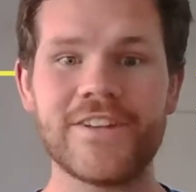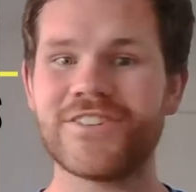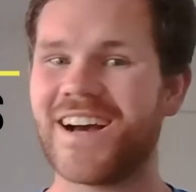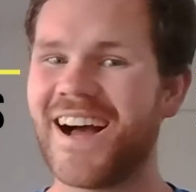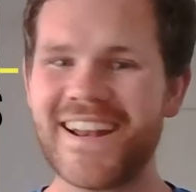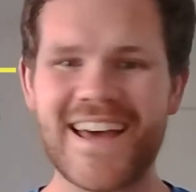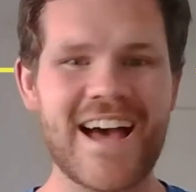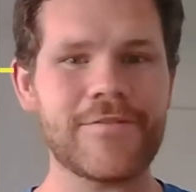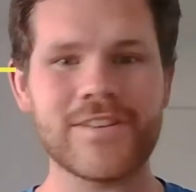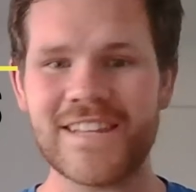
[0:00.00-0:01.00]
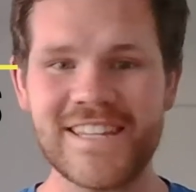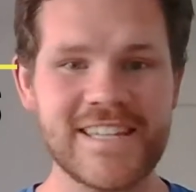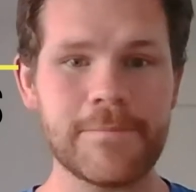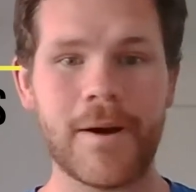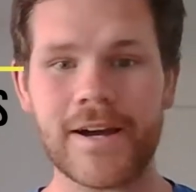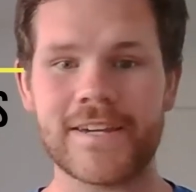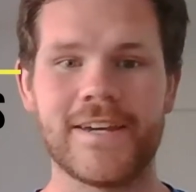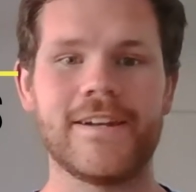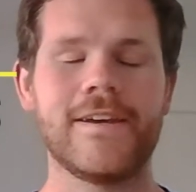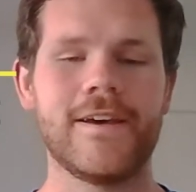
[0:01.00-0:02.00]
You can't have a leaky
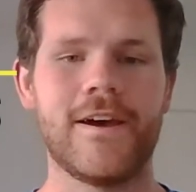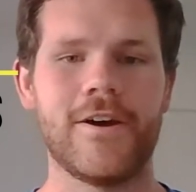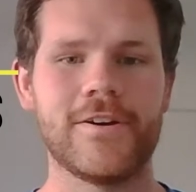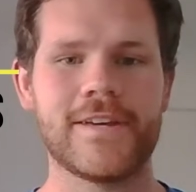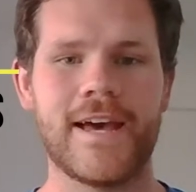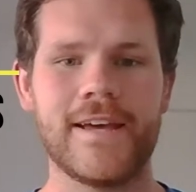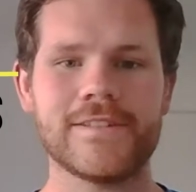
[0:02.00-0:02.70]
bucket, okay?